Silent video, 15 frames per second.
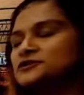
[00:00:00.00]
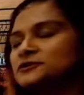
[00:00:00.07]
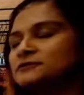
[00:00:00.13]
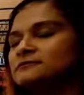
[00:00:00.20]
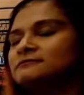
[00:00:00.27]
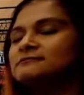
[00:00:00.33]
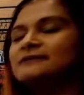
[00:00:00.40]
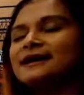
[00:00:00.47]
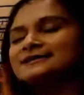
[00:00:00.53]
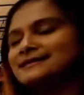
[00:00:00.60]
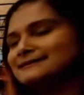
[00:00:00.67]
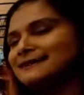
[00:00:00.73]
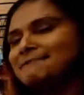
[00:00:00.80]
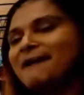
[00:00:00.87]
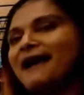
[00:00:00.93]
true. I
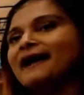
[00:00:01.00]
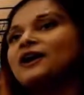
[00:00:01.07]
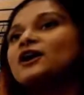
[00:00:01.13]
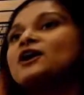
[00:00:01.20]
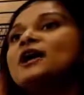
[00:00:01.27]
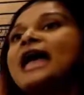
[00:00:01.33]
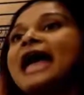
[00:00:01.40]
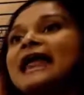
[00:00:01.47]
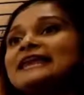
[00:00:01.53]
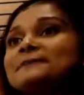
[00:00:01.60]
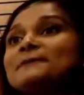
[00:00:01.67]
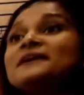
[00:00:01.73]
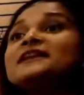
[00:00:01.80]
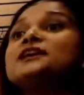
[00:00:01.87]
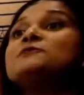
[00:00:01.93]
take that back.
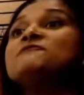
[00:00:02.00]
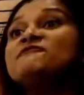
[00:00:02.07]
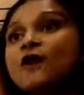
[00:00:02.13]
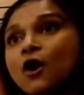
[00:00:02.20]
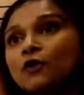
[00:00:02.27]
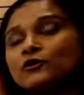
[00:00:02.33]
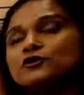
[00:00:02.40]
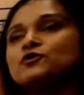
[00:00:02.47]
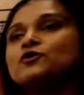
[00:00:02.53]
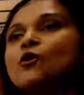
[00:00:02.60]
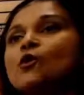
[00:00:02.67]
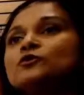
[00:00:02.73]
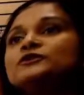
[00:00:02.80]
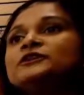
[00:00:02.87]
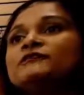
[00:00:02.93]
Anybody can vote. You can
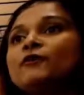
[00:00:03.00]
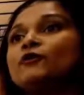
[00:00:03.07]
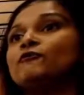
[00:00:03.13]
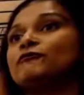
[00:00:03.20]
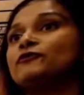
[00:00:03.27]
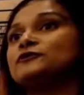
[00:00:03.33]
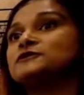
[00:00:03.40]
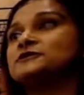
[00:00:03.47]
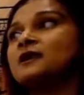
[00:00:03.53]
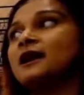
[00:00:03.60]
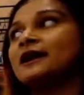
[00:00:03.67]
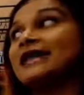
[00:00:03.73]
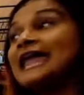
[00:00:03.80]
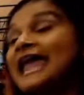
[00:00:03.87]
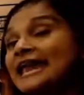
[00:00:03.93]
only vote for
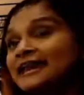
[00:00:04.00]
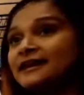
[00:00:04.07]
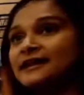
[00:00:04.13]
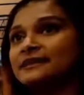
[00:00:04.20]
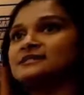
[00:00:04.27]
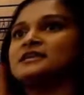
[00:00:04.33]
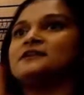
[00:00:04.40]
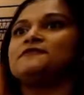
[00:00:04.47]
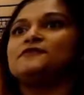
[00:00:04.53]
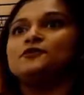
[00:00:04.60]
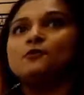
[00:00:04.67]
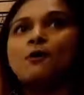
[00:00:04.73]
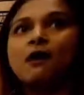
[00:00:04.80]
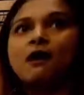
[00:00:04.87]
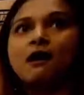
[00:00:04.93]
candidates if
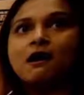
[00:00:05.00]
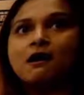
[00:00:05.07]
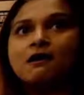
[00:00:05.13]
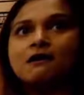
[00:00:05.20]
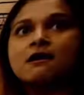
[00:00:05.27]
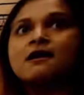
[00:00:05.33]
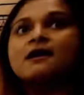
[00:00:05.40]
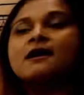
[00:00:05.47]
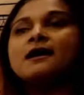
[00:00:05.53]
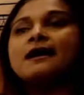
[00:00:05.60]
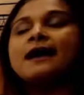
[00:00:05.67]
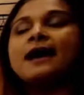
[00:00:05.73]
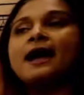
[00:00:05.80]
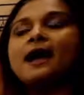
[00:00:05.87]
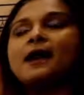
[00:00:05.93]
you are
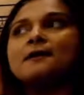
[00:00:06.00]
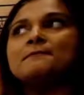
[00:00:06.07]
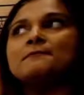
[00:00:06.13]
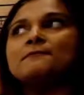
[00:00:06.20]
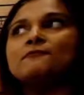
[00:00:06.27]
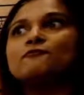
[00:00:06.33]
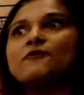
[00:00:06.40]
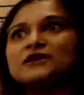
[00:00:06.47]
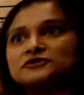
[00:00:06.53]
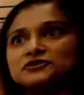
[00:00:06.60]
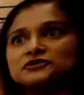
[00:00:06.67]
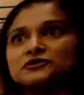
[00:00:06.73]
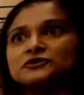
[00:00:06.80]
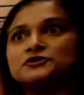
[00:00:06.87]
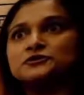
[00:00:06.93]

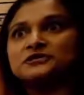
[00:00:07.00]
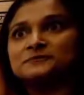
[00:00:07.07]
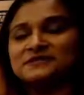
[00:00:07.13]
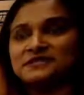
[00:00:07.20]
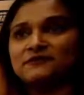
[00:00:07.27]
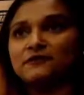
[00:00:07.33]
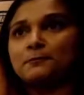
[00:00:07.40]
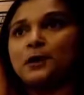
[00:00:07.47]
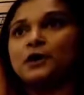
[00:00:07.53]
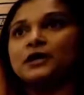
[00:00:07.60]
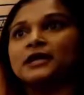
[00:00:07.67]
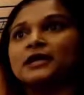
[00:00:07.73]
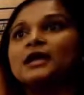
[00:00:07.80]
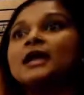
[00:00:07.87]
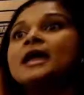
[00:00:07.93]
registered to a specific
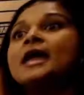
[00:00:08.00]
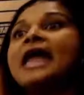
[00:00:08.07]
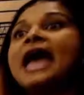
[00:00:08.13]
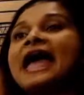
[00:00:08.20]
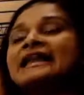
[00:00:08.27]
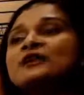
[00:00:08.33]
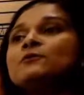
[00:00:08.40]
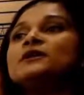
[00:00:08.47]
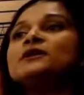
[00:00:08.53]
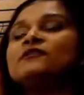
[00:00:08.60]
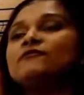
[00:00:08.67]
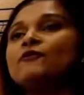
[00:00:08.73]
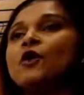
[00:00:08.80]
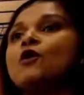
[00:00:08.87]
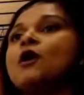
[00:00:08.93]
party. Anyone
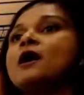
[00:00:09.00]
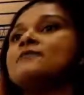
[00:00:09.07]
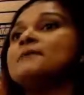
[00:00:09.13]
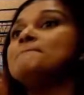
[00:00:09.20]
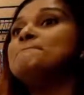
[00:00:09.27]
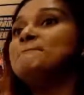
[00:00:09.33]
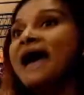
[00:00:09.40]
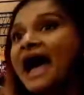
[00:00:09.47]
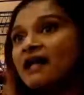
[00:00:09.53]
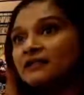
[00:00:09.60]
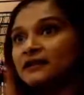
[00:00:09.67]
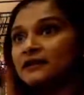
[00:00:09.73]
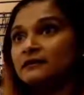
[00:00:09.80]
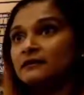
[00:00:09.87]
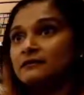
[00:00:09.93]
can vote on the ballot